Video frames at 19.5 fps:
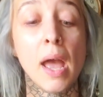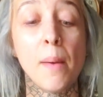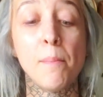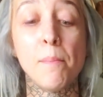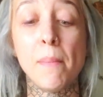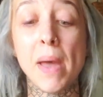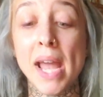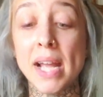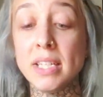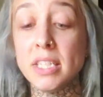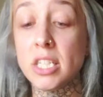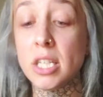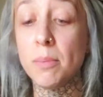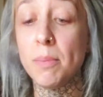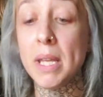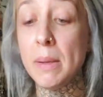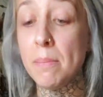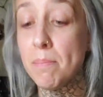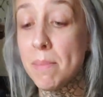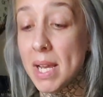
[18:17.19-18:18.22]
meant to
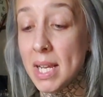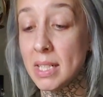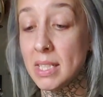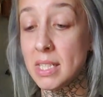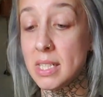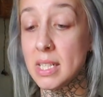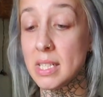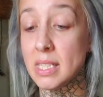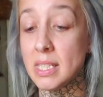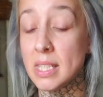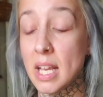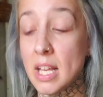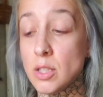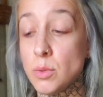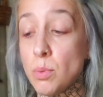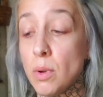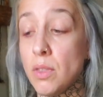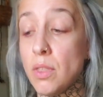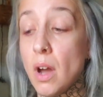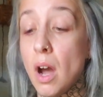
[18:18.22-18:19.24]
be mixed, it
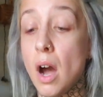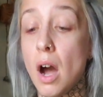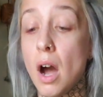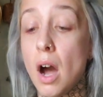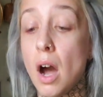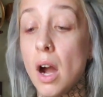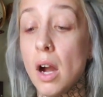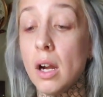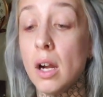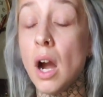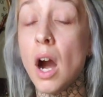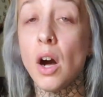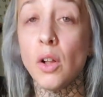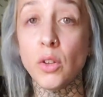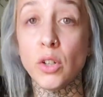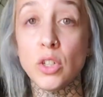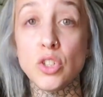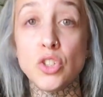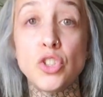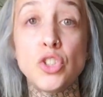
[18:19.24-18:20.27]
says, with
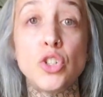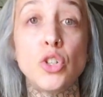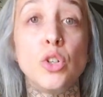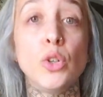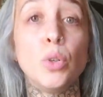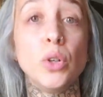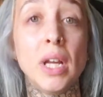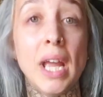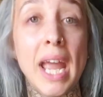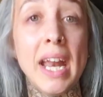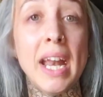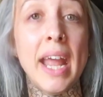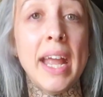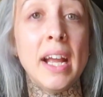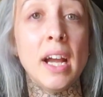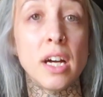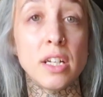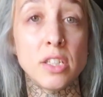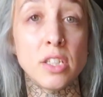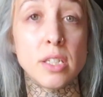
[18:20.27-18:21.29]
colors to create a
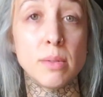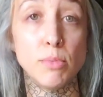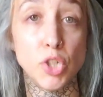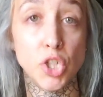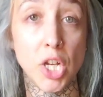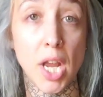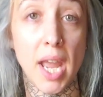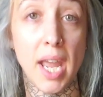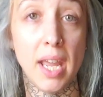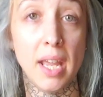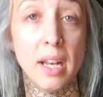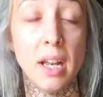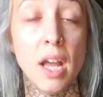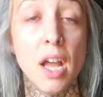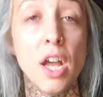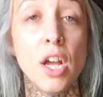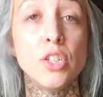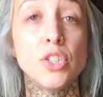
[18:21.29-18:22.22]
custom shade.